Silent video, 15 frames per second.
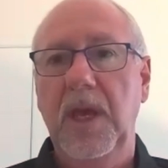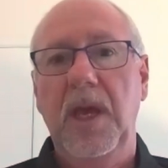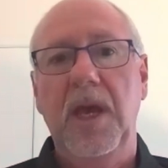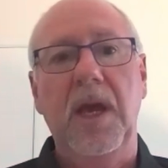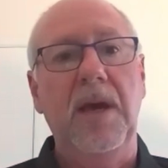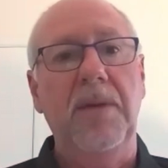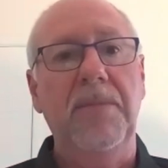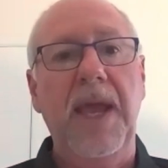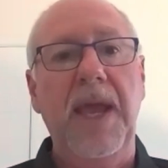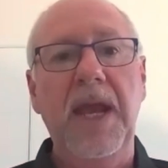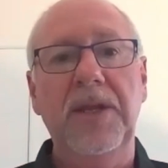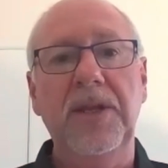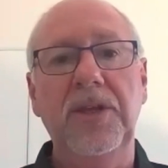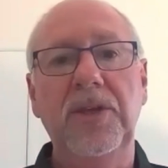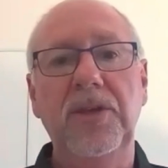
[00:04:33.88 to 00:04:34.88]

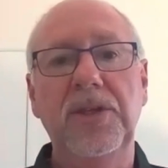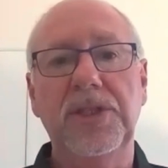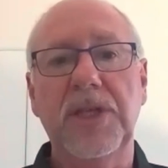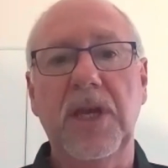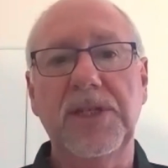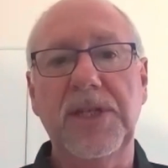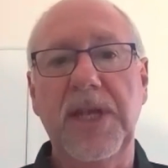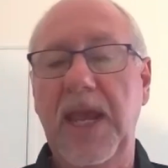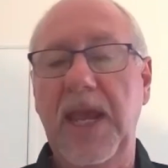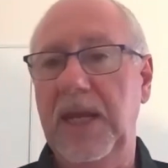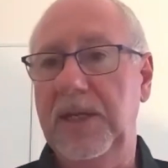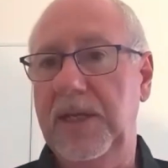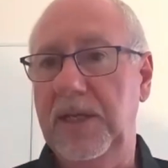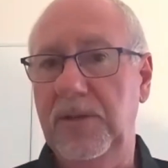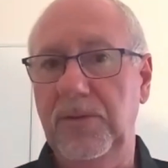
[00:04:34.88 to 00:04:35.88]
how to use those
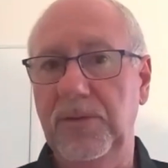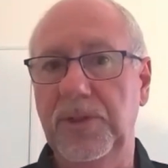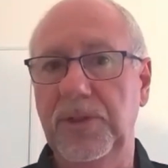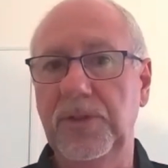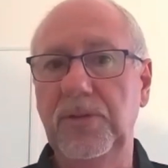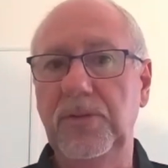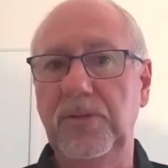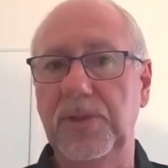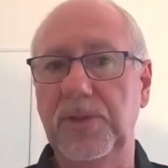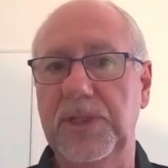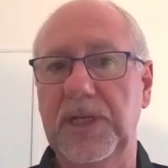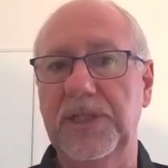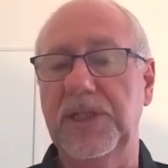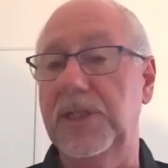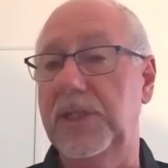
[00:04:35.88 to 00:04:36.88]
handheld tools
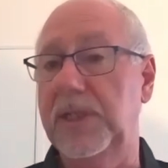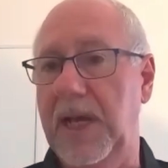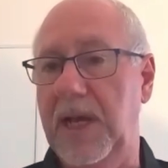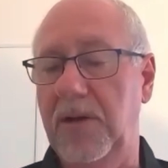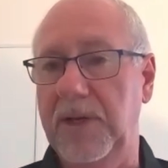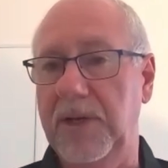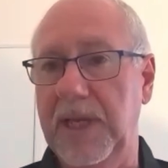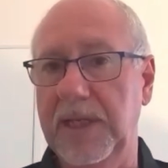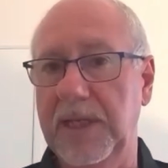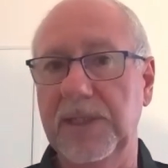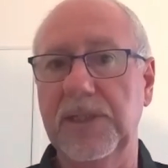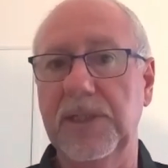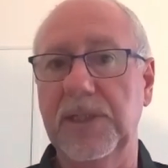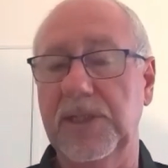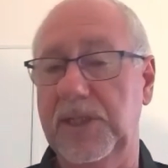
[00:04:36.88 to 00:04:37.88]
such as nail
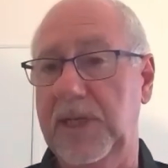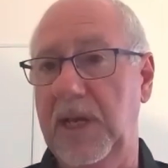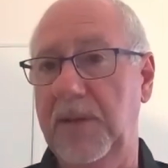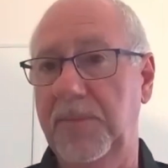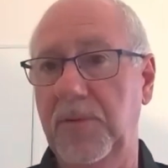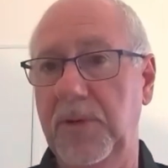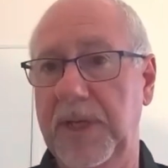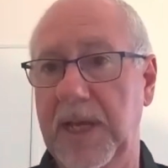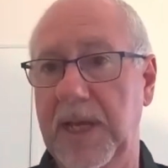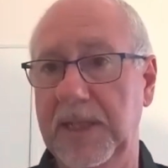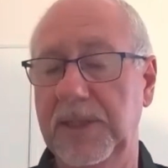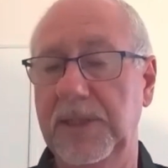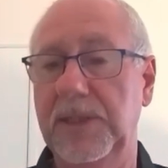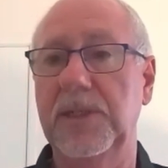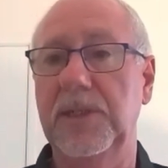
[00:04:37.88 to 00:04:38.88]
guns, staple
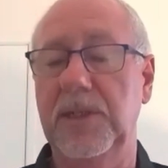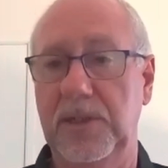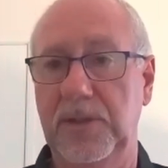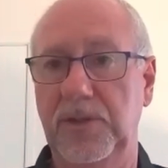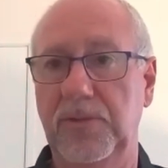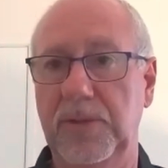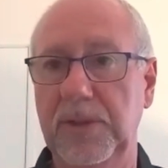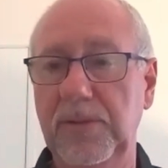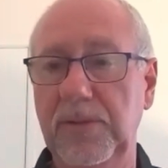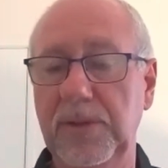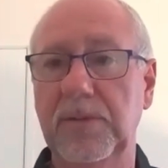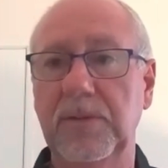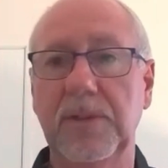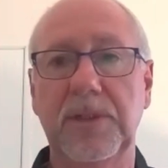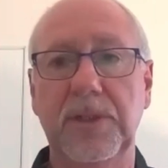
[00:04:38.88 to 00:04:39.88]
guns and
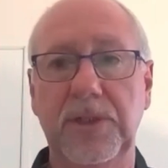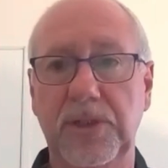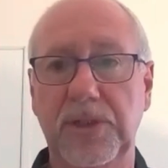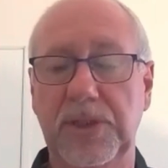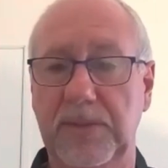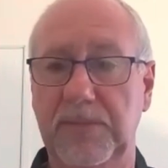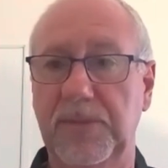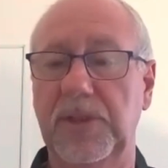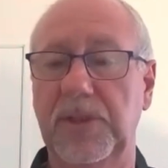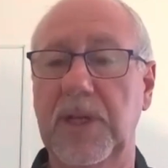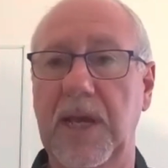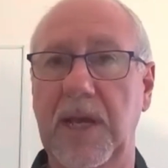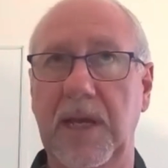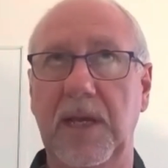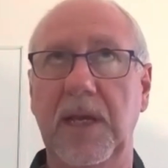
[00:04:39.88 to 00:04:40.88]
drills, to use them
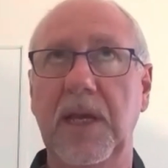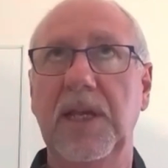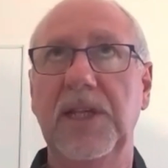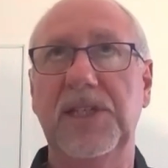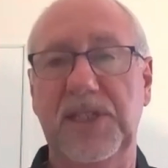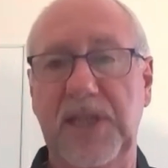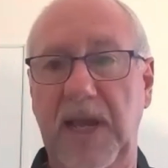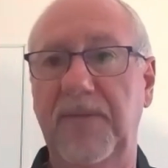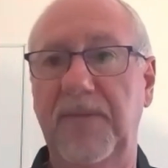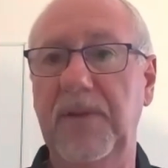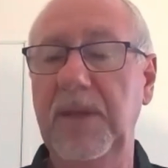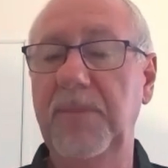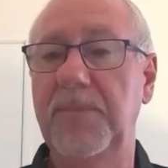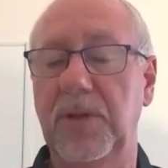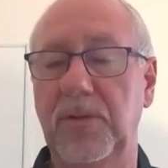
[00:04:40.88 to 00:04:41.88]

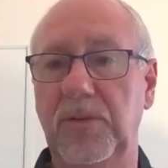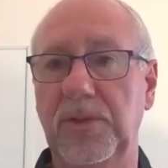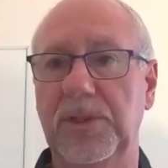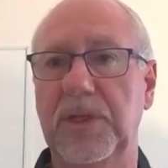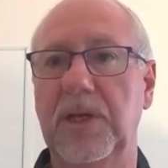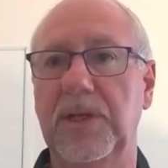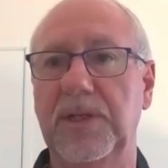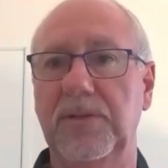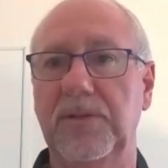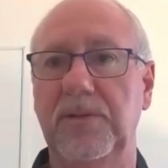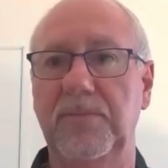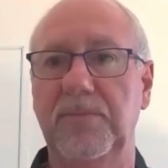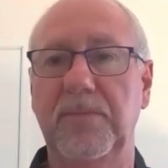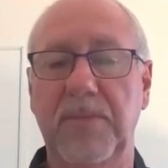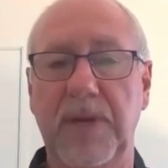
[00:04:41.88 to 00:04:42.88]
safely, but also
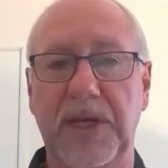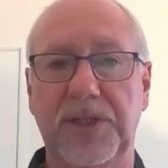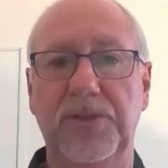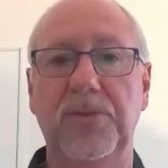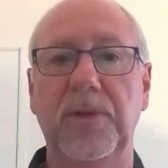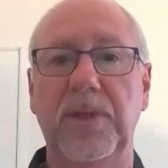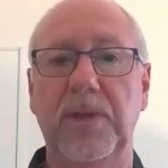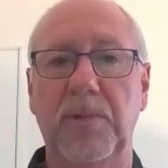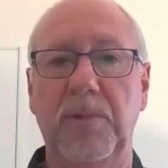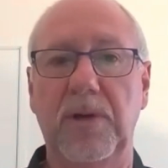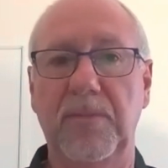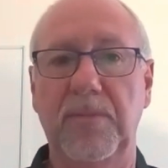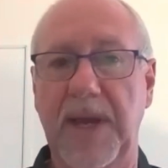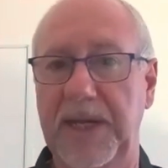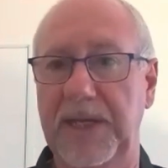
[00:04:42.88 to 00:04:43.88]
to make sure they're
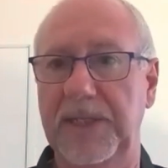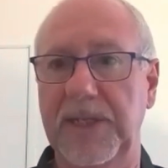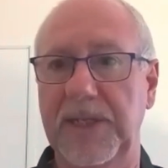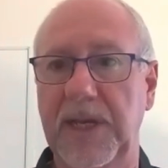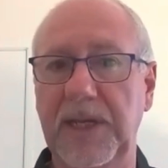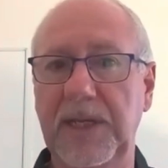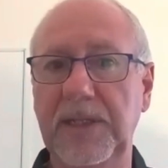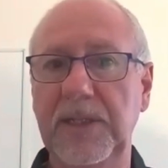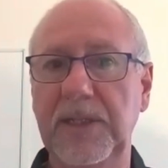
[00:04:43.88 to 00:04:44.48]
well maintained.